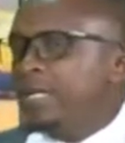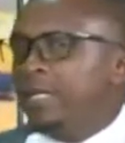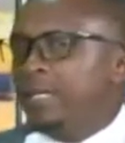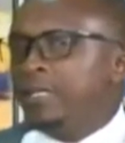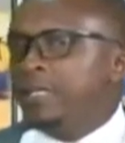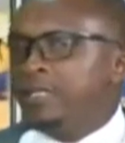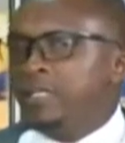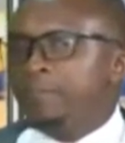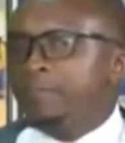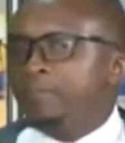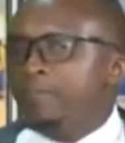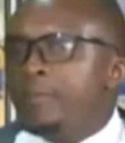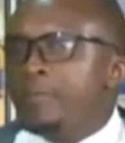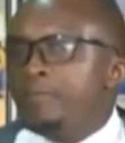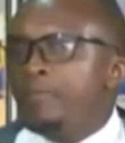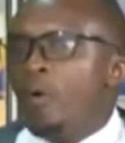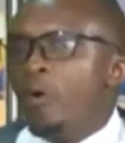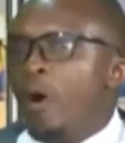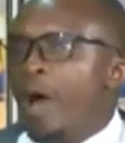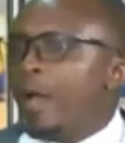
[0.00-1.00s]
The
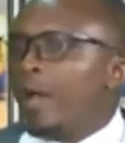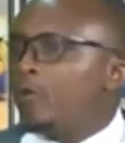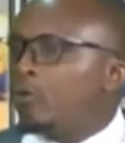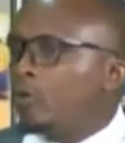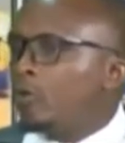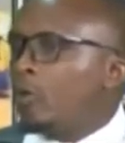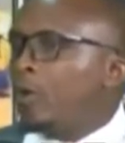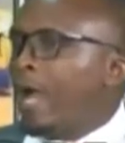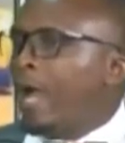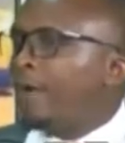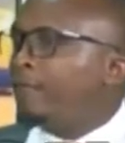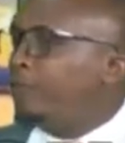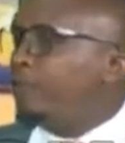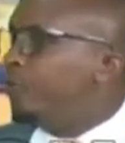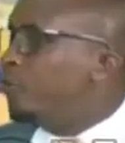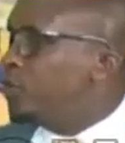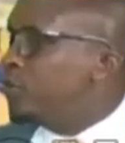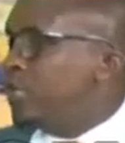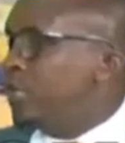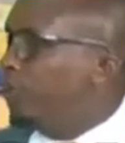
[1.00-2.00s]
people are no longer
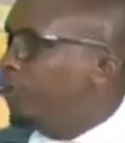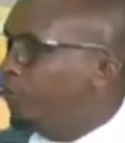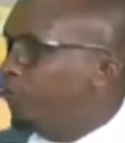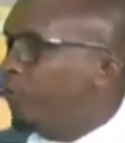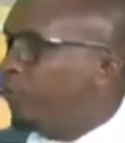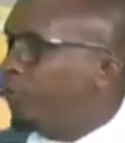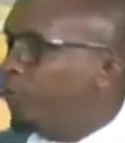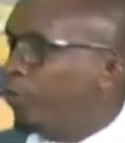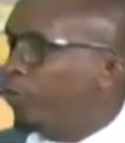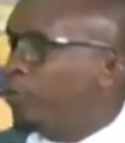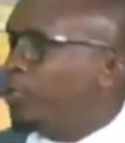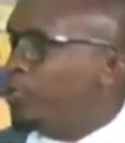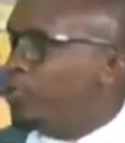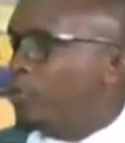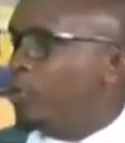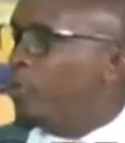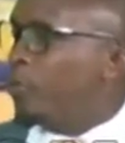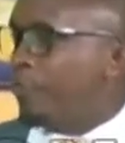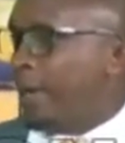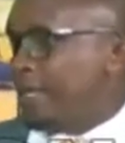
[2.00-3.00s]
voting for political
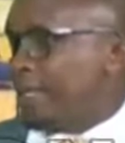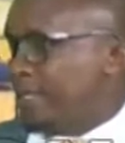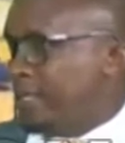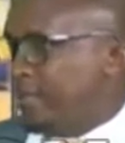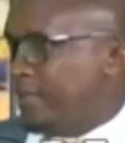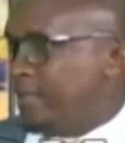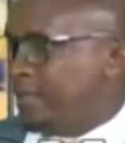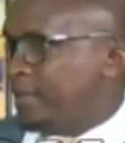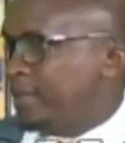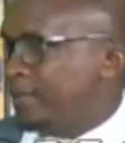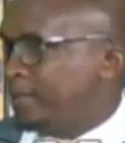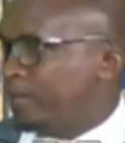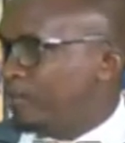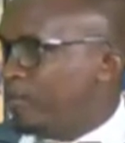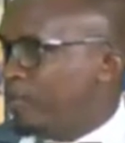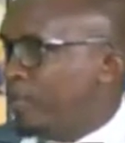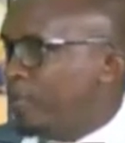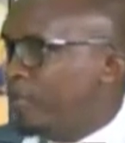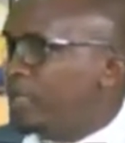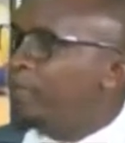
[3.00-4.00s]
parties
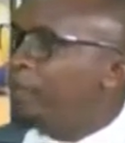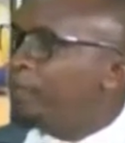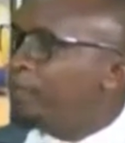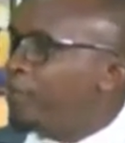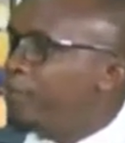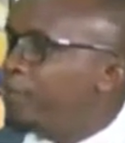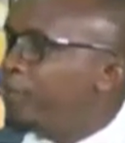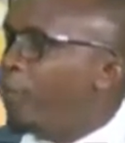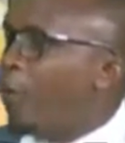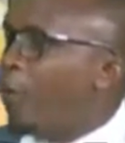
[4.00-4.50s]
the people